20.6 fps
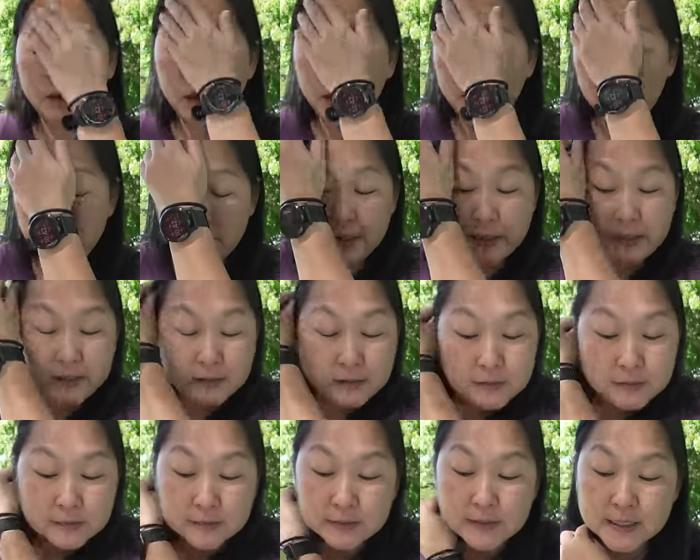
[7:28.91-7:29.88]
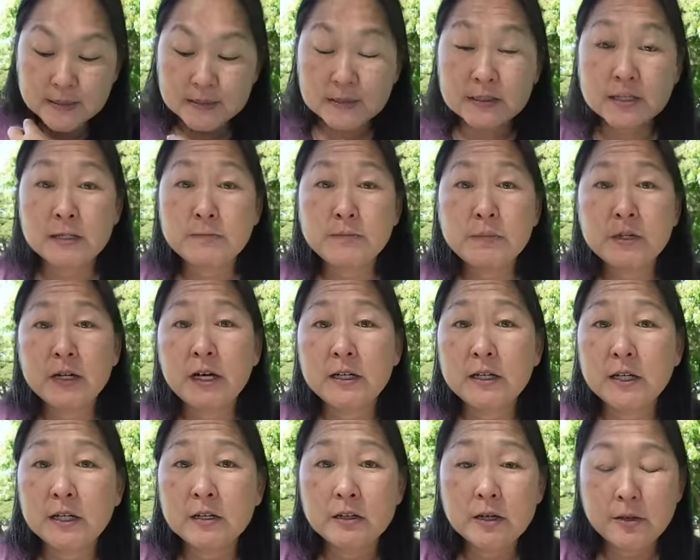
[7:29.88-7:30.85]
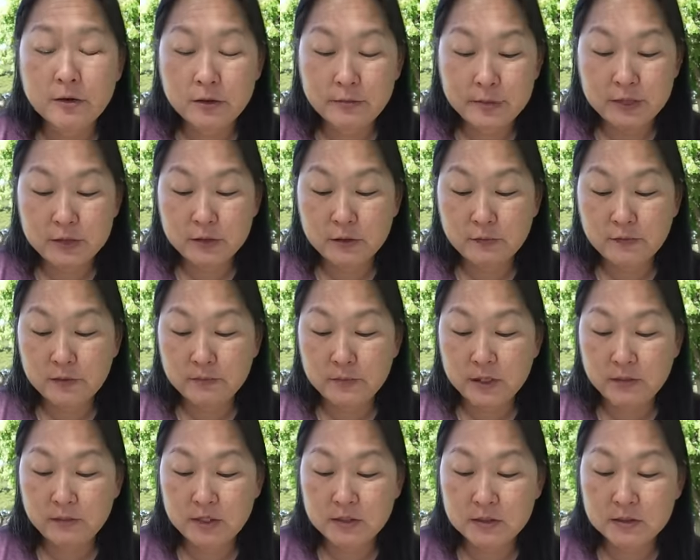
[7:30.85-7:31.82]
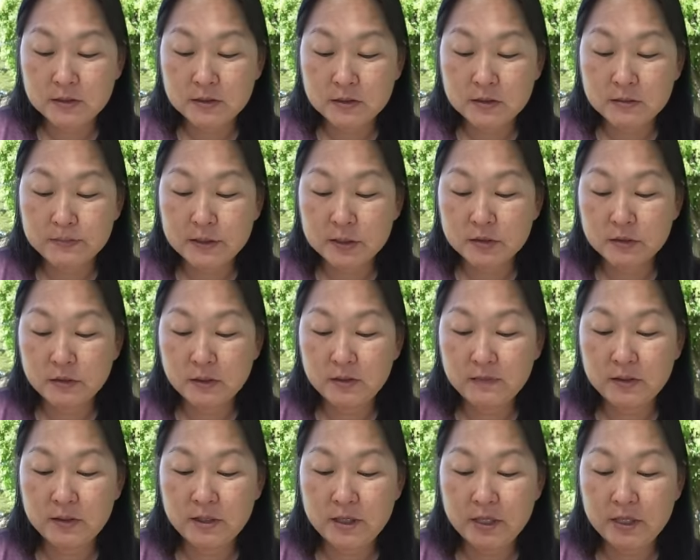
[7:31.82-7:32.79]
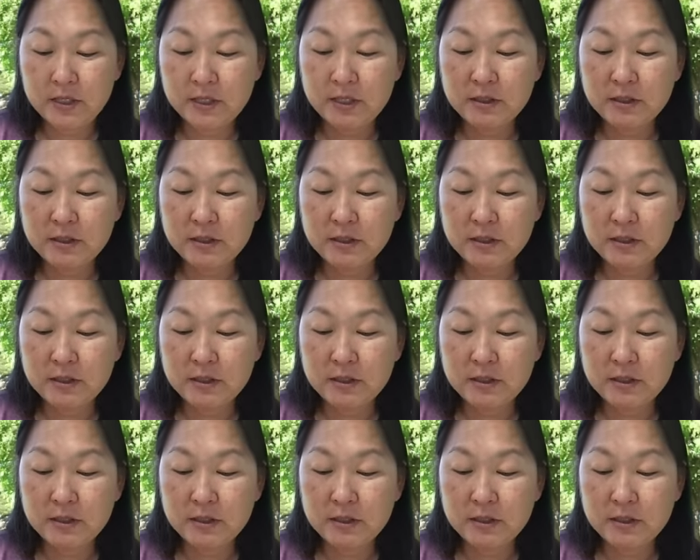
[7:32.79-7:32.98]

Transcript: All right, next up, I got another bento from them. This is the special of the day.